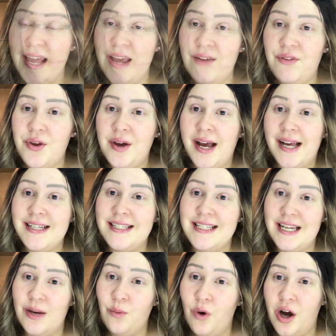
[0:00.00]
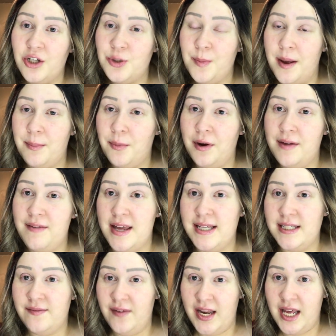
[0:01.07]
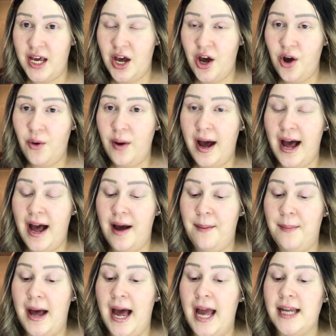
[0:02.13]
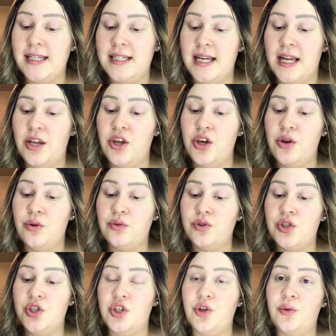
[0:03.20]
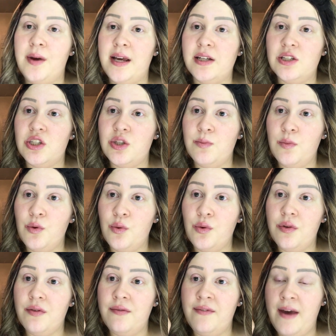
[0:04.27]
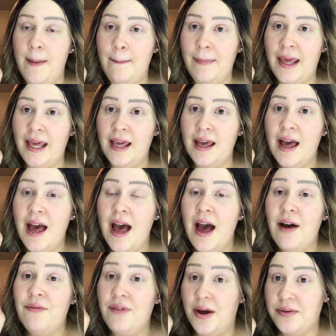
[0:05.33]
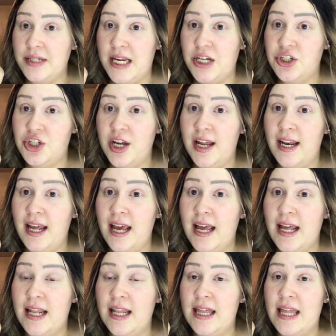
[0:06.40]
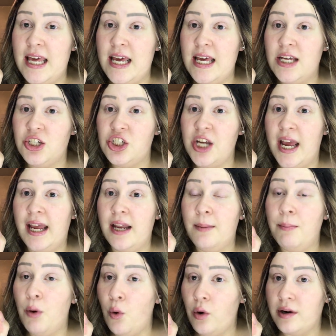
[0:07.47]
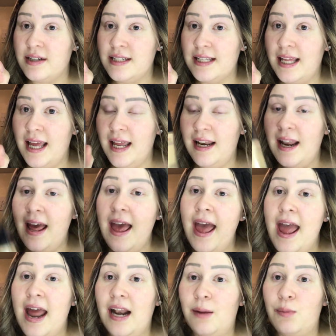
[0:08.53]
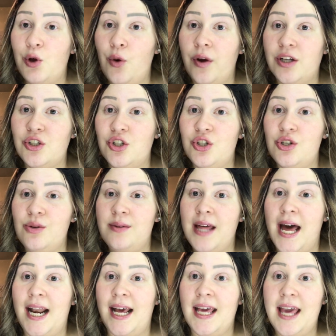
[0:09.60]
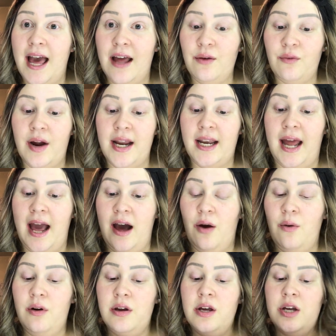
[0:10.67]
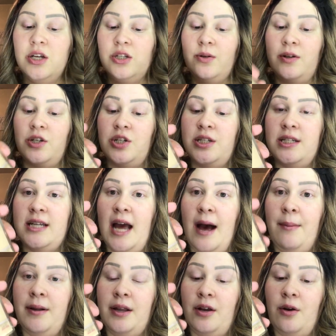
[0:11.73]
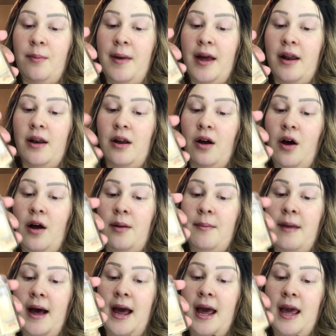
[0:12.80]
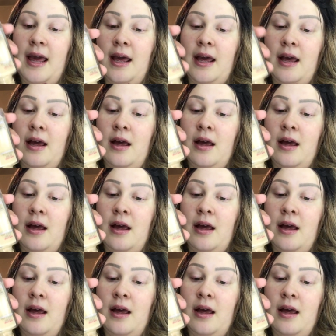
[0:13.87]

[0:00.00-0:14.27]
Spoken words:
If you guys did watch my previous video, I did use Dewy and Smooth FitMe foundation in the shade Porcelain, and I'm going to do that again right now. So I just dab a little bit on my